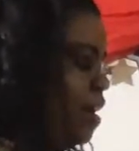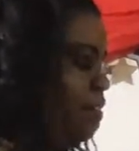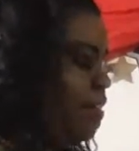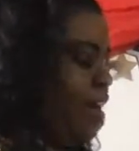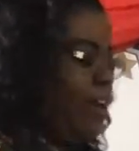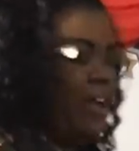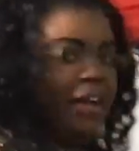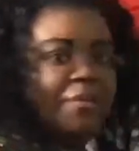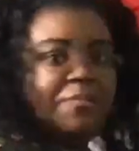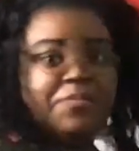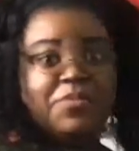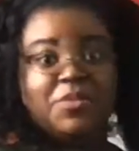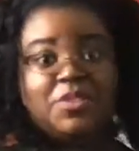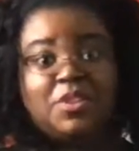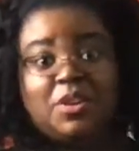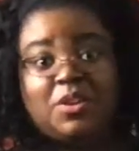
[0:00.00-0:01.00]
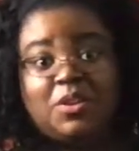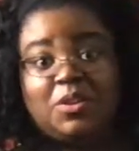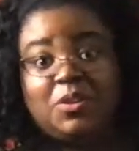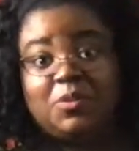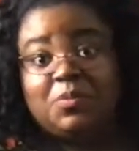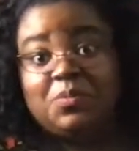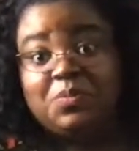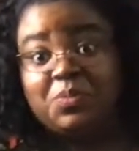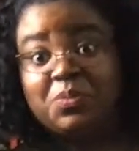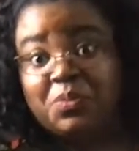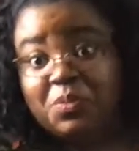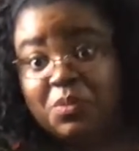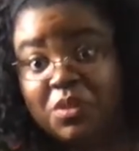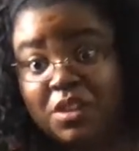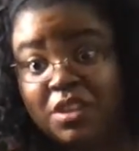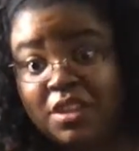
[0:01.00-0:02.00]
All right, y'all. So
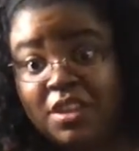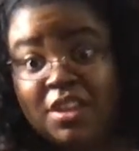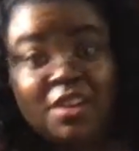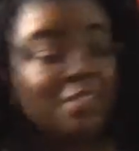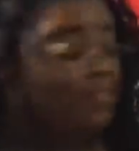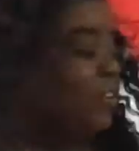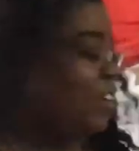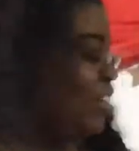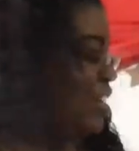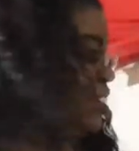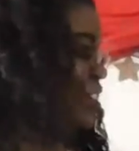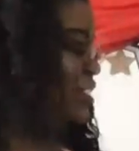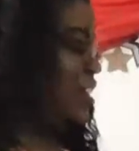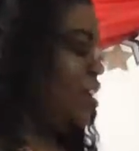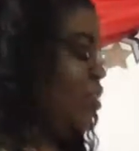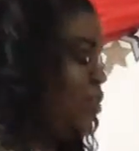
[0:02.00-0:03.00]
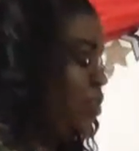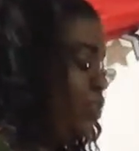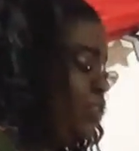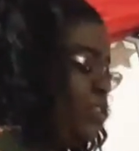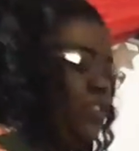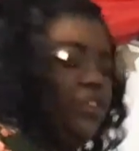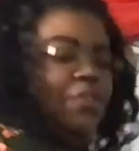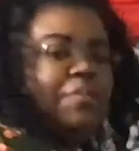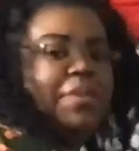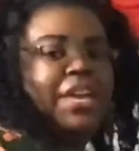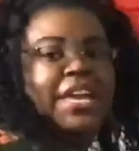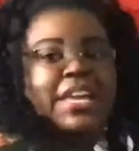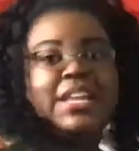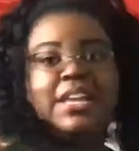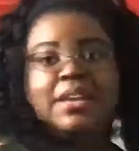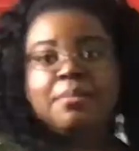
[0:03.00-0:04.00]
we're gonna start on the
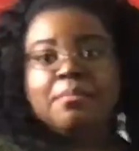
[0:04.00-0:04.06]
snowman.